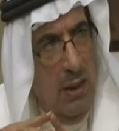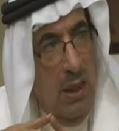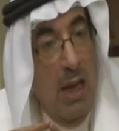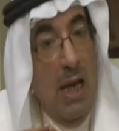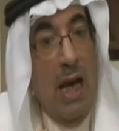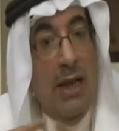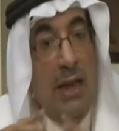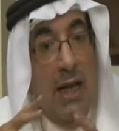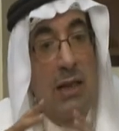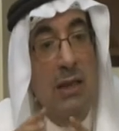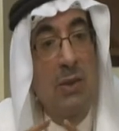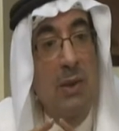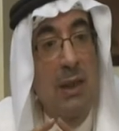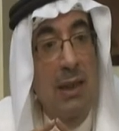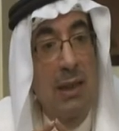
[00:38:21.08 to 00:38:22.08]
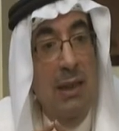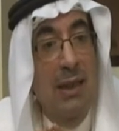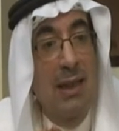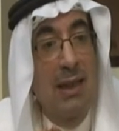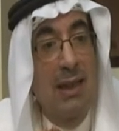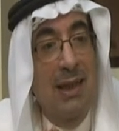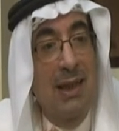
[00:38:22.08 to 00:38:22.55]
And actually,
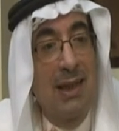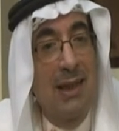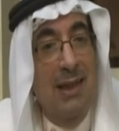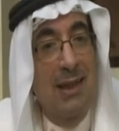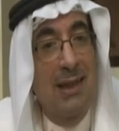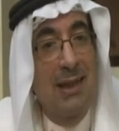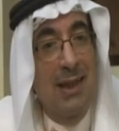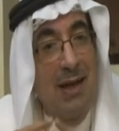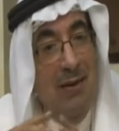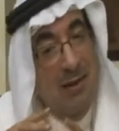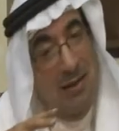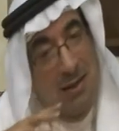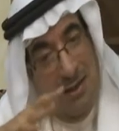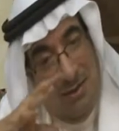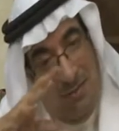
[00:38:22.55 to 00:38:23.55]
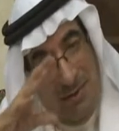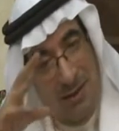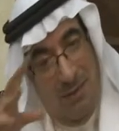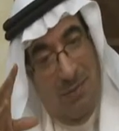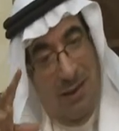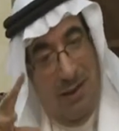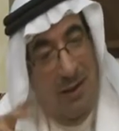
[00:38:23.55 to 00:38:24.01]
there's
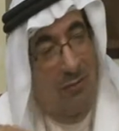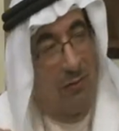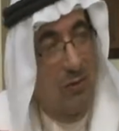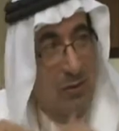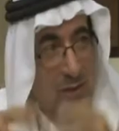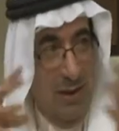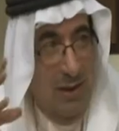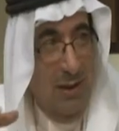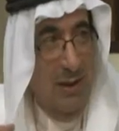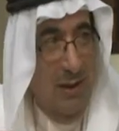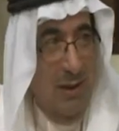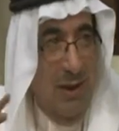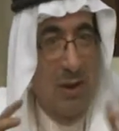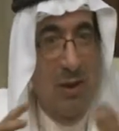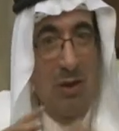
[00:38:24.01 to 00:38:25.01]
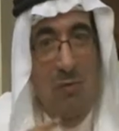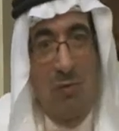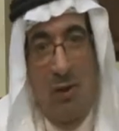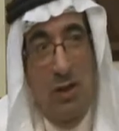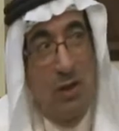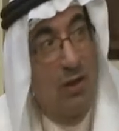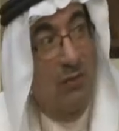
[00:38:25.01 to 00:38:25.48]
something, if you study the
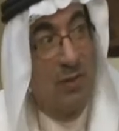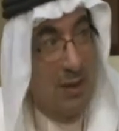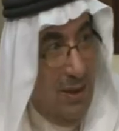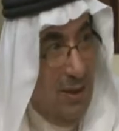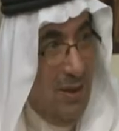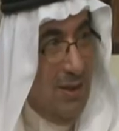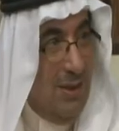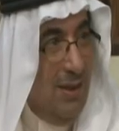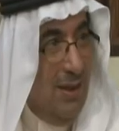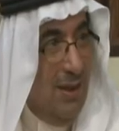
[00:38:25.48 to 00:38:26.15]
anthropology of cities,